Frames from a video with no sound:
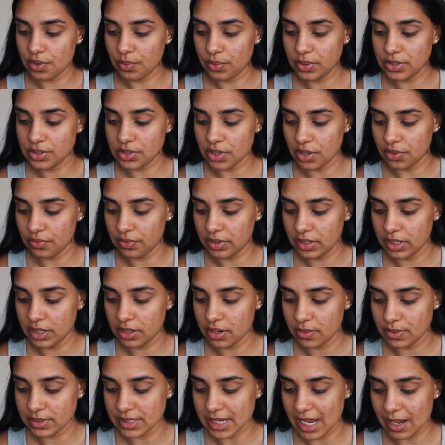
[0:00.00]
we don't really
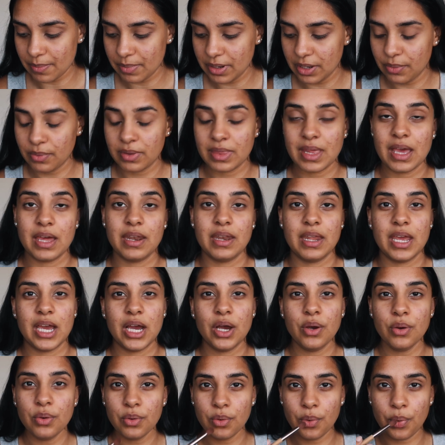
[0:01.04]
know what's happening with that
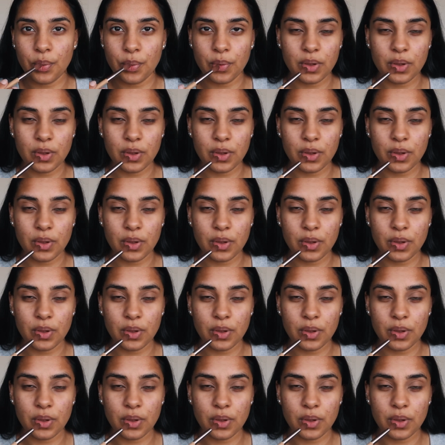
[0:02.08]
now.